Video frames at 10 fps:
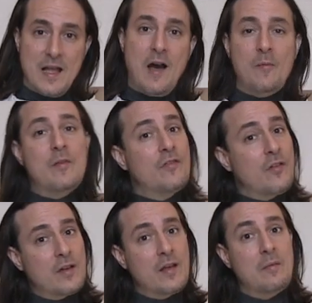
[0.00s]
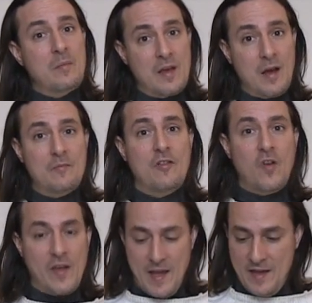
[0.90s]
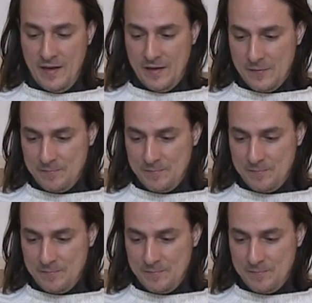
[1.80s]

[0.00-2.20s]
now before they can become volcanic.